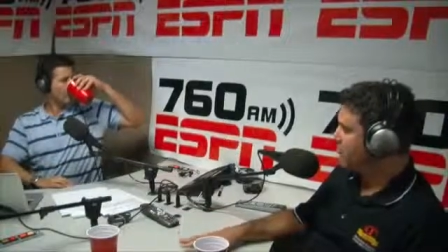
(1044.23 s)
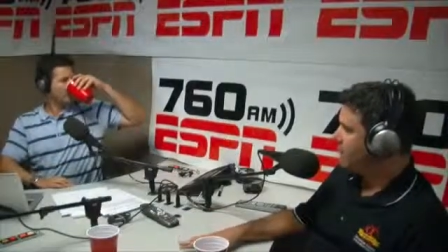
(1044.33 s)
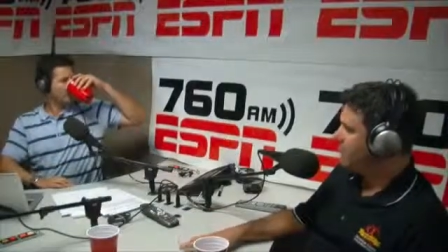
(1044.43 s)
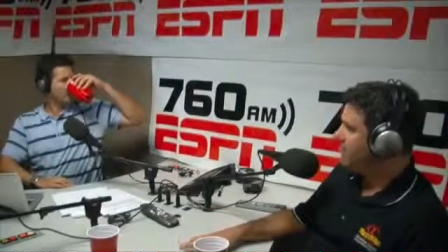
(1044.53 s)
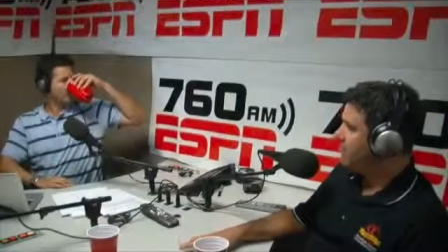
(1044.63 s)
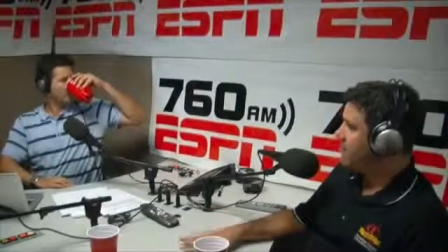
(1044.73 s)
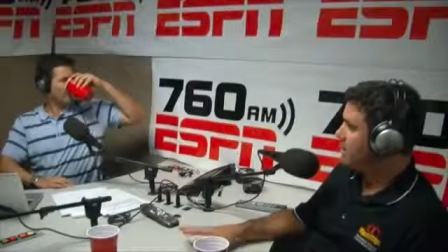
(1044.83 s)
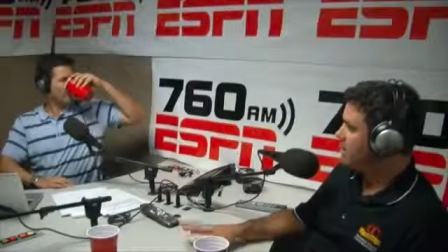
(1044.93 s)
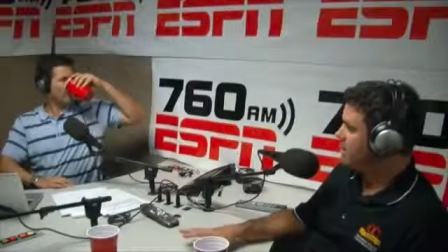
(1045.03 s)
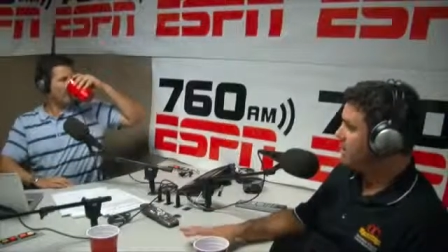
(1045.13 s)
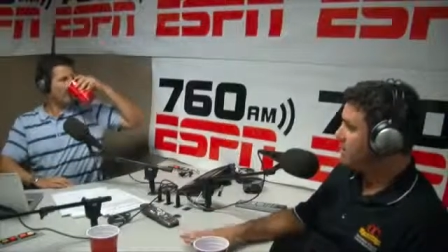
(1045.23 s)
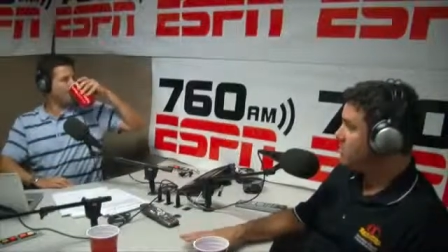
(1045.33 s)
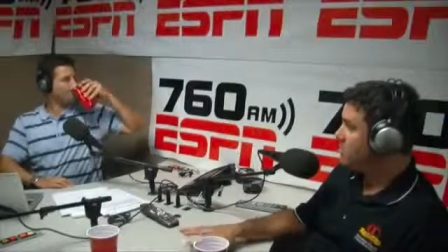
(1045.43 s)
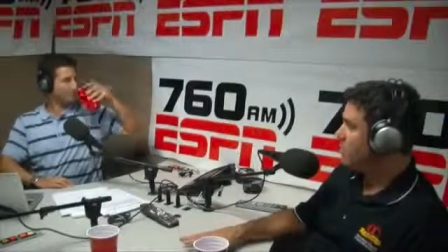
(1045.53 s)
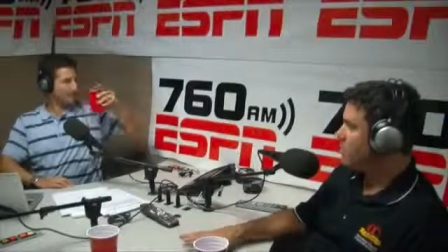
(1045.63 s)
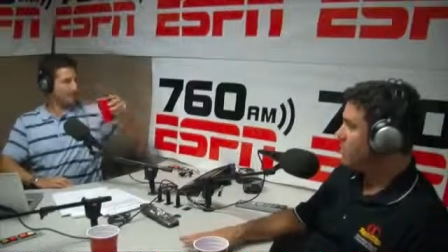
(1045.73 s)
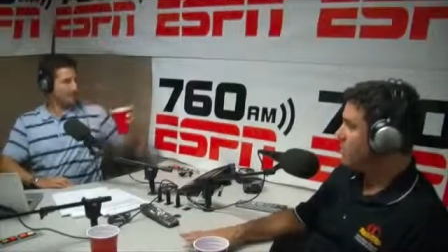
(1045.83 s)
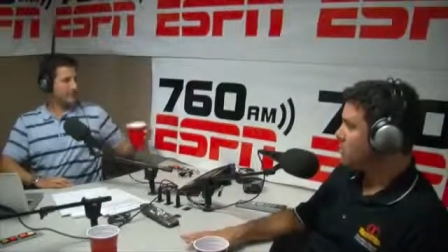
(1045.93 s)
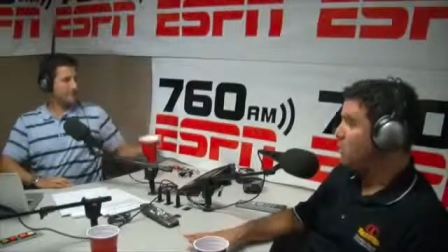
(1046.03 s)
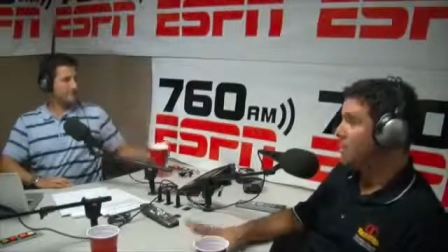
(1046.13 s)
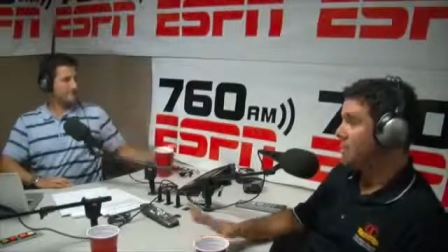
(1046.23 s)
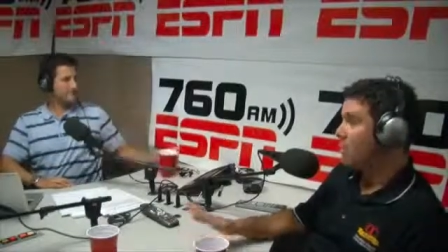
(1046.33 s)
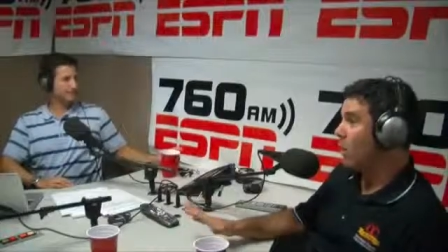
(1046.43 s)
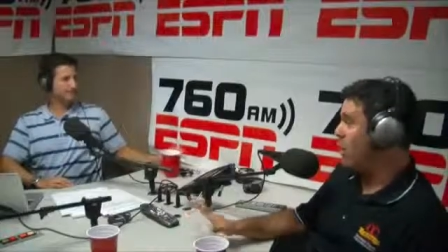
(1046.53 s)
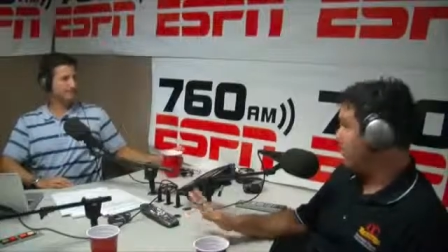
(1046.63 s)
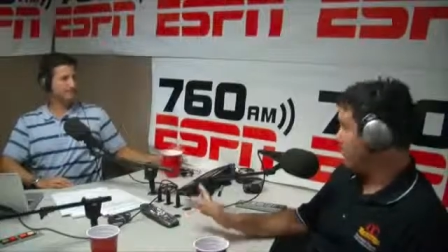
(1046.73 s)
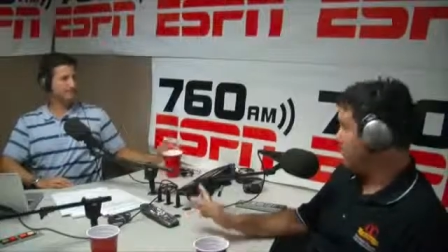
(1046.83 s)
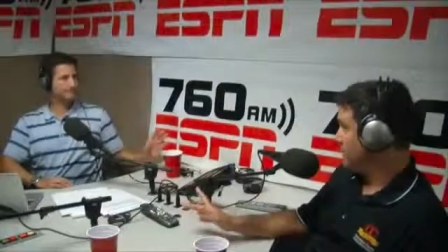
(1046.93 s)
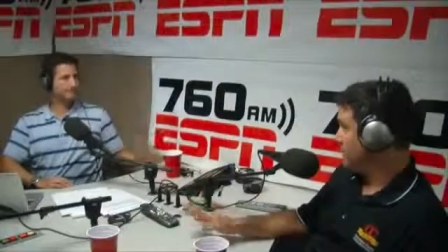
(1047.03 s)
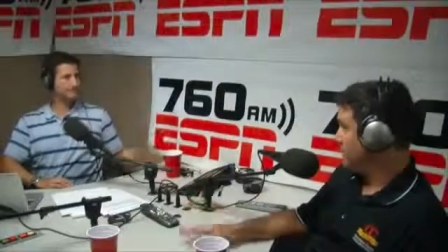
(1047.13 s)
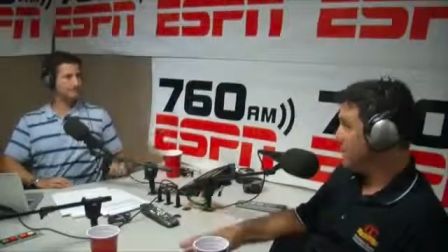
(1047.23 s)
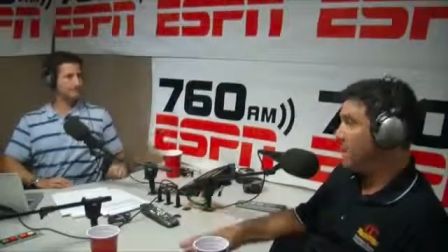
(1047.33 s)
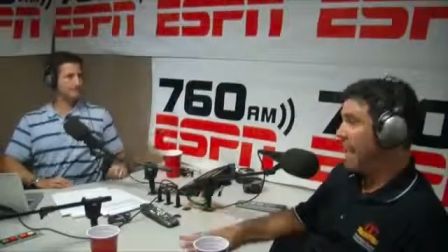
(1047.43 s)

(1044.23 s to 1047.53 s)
And some of these superstars, Wesley Welker, for instance,